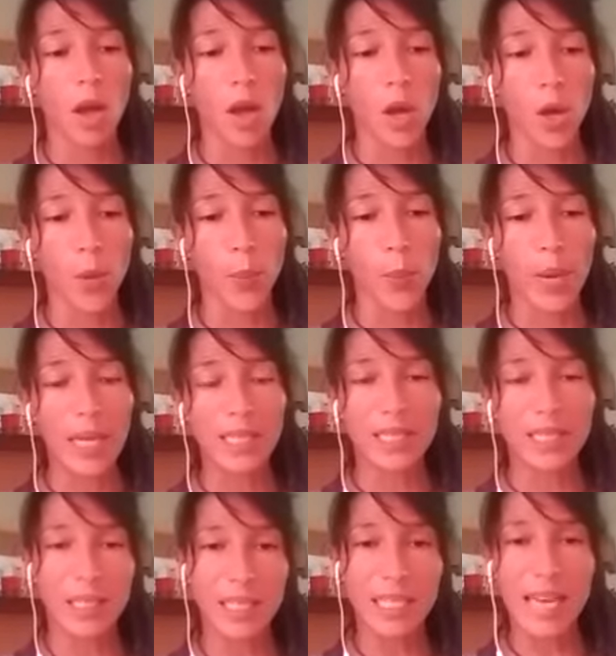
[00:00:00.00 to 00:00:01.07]
But the
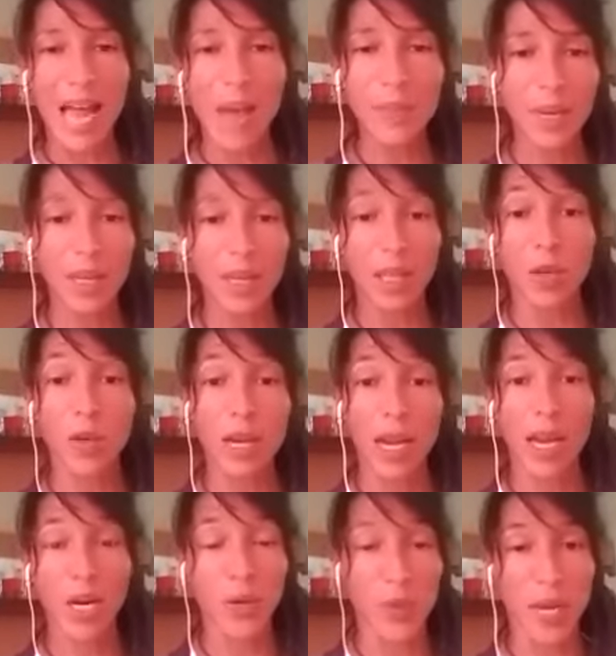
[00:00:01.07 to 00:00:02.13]
dynamic that you
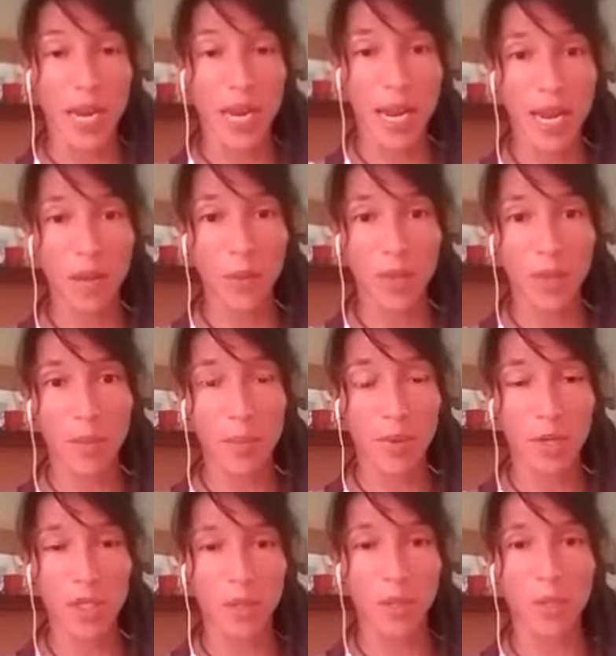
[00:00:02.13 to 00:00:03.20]
can create with that
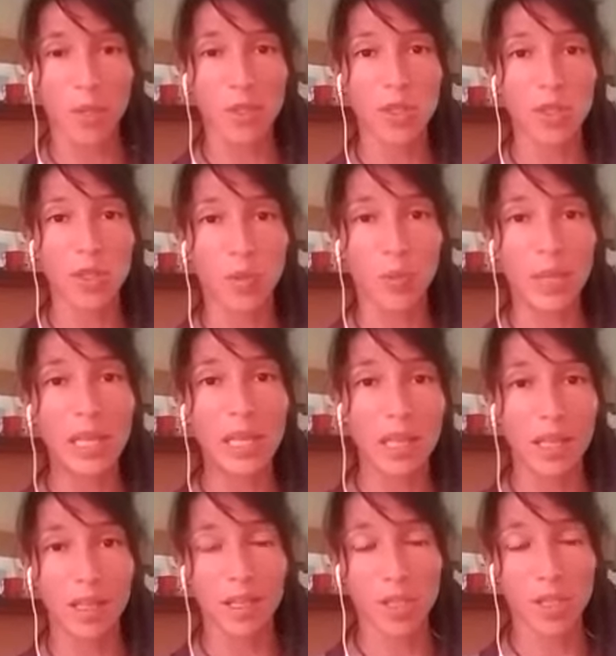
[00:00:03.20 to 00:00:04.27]
person when you start
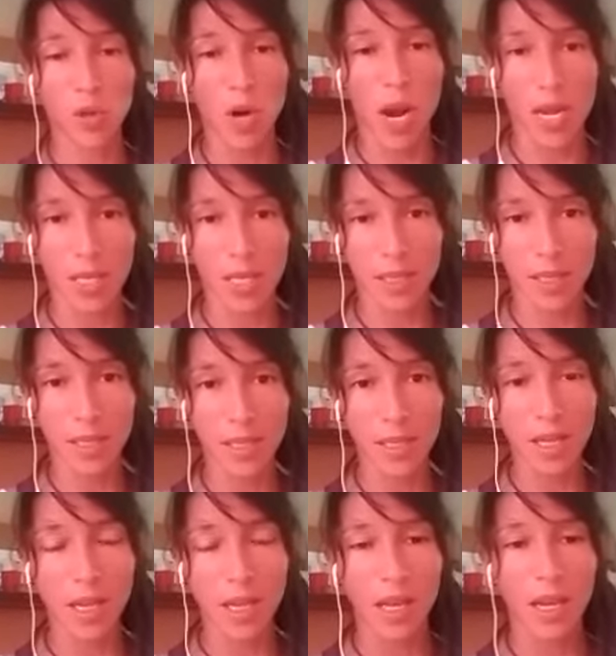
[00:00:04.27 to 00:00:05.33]
building that trust
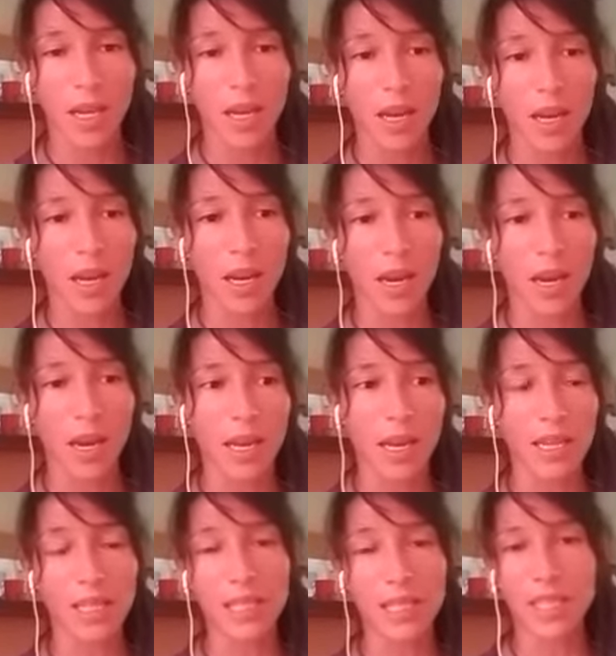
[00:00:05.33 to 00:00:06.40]

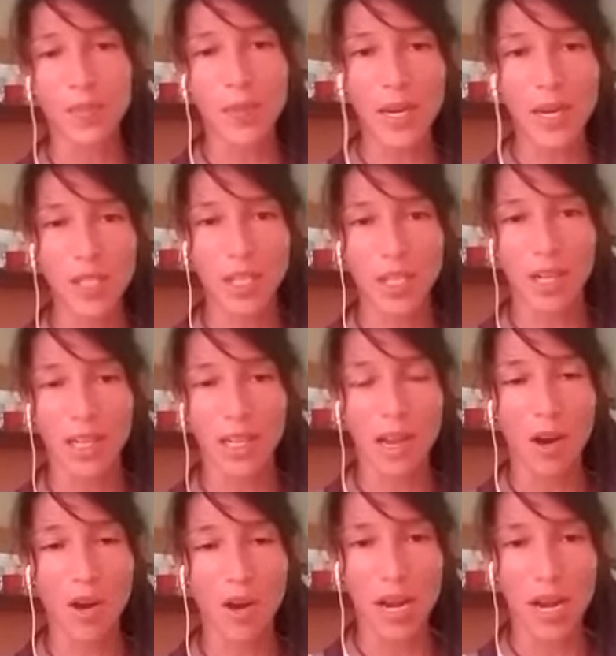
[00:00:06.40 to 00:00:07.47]
is magical, that
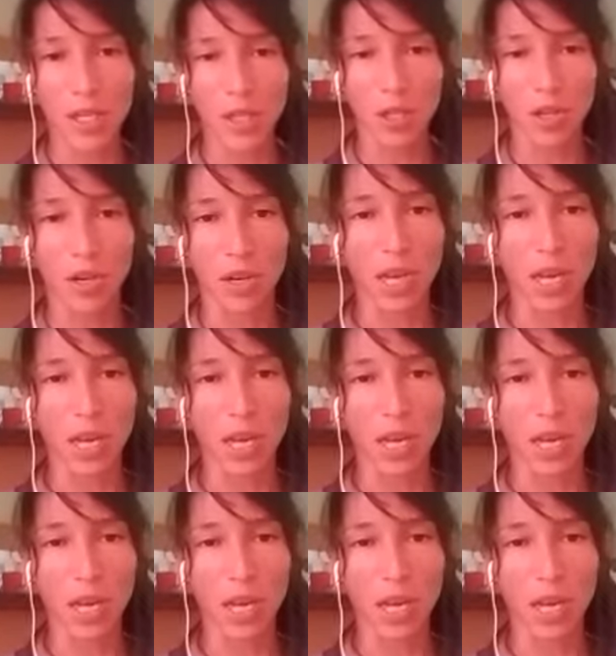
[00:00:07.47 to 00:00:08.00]
connection.